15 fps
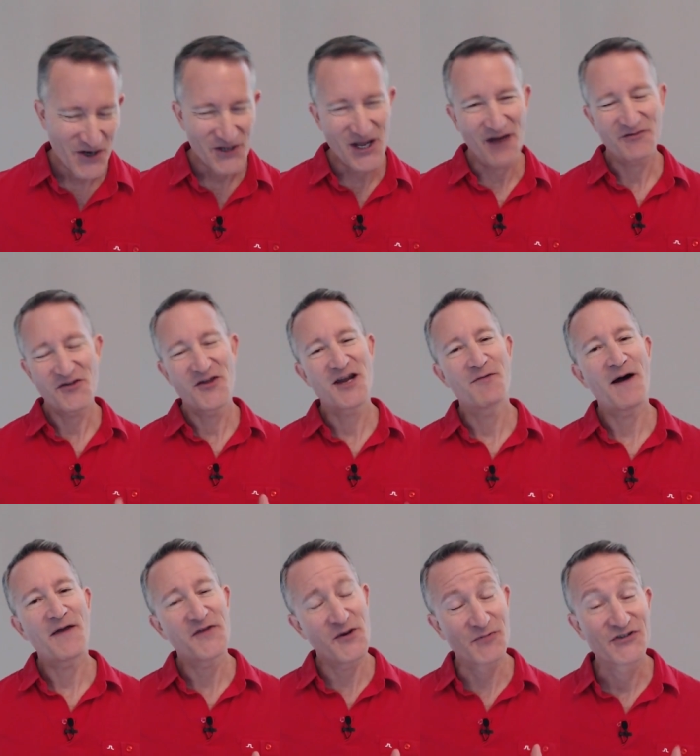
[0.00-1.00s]
you have to think about
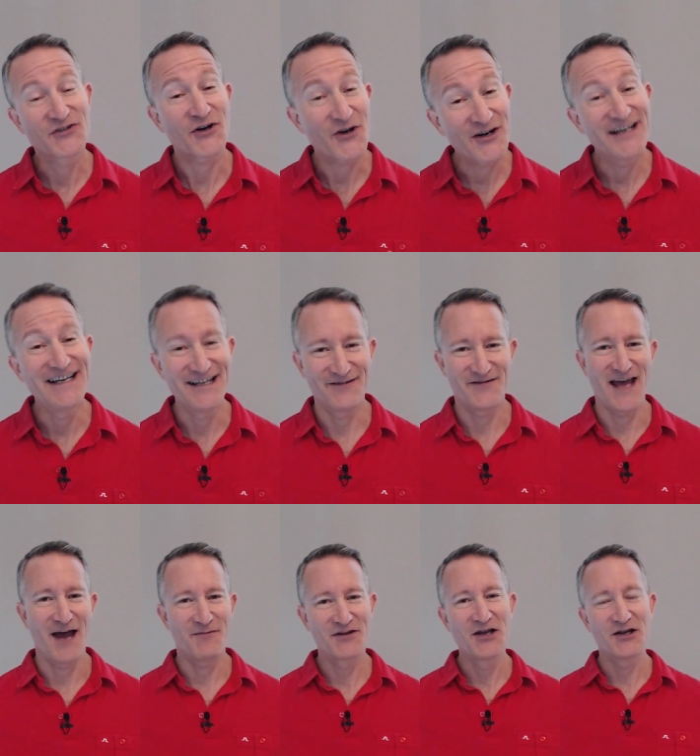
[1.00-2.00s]
the absurdity of that,
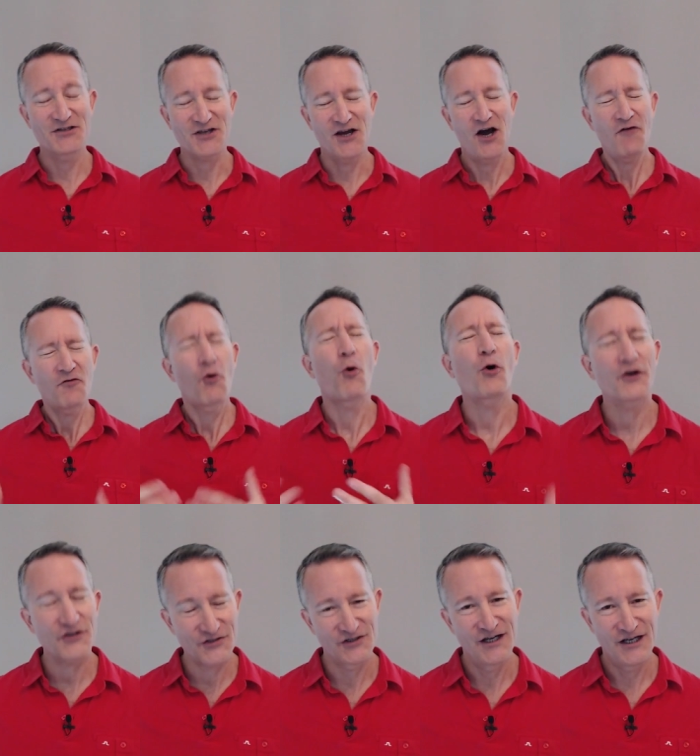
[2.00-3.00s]
because of
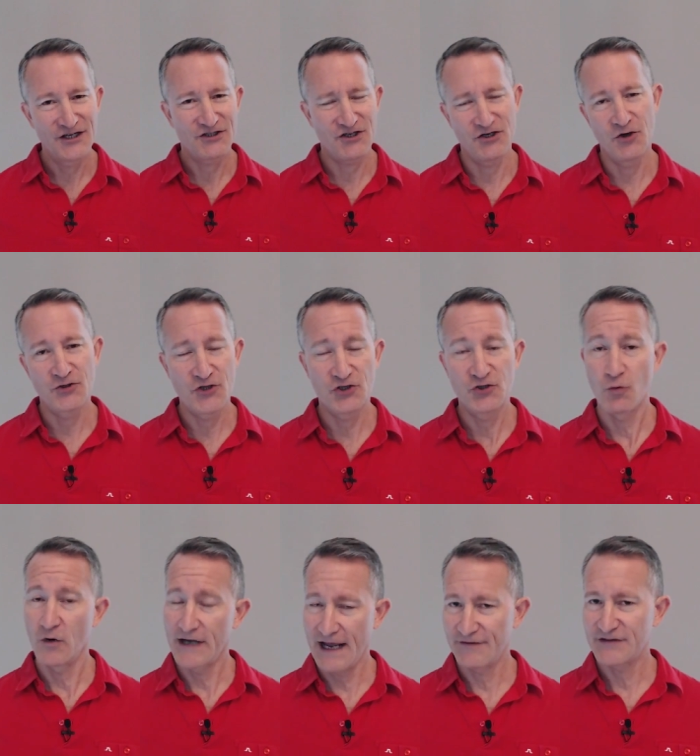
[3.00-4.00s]
course she knows that you
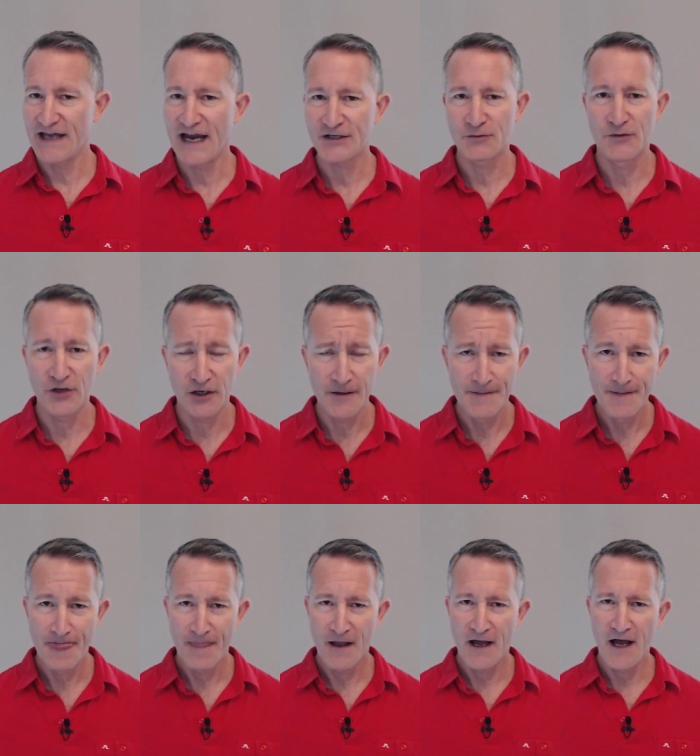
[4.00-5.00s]
want to have sex with her.
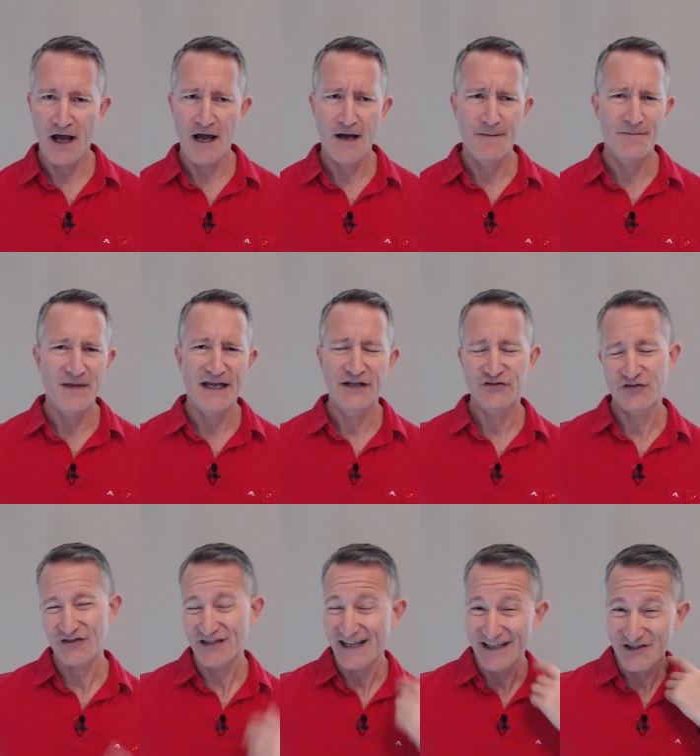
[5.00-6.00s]

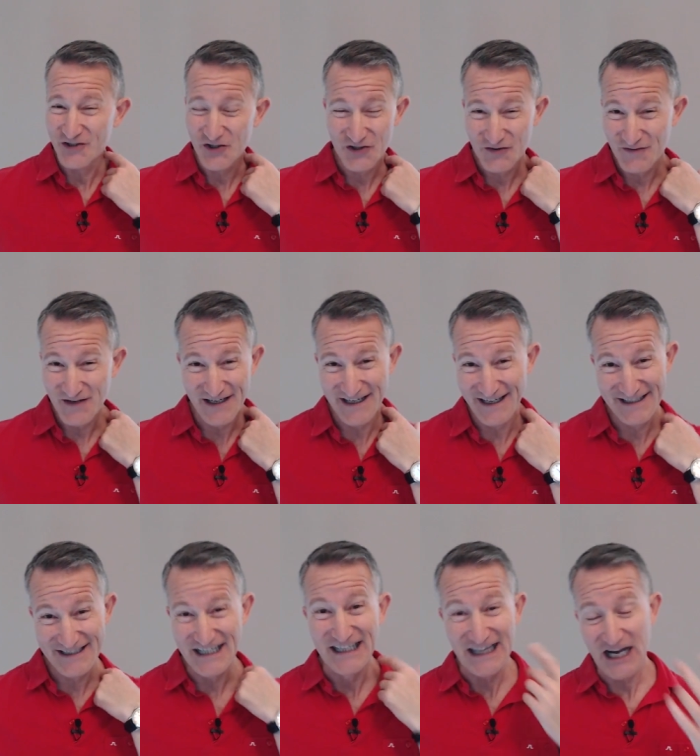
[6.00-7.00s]
It's
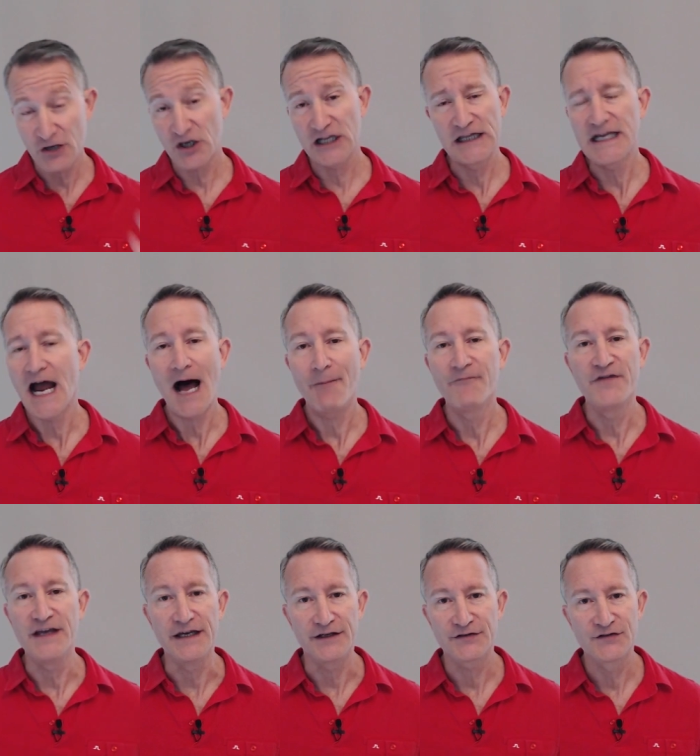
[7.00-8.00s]
glaringly
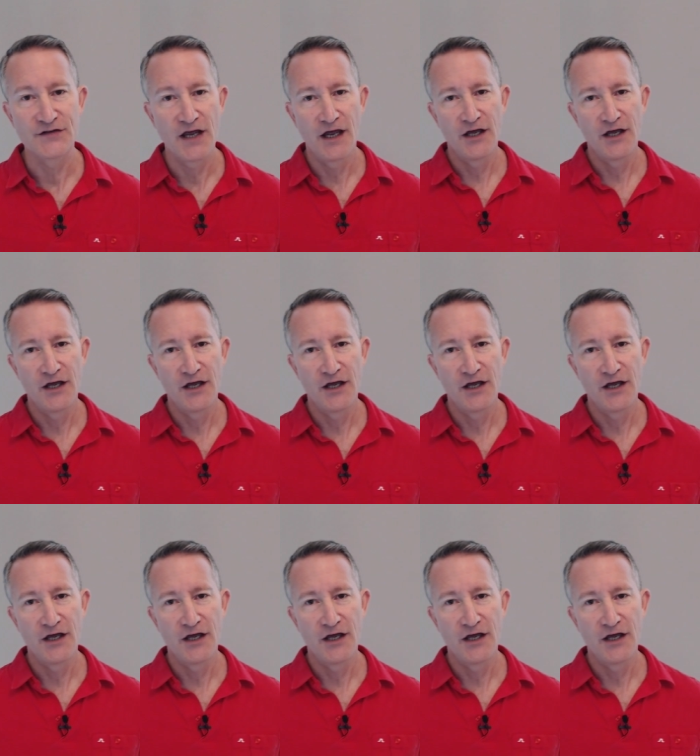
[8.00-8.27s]
obvious.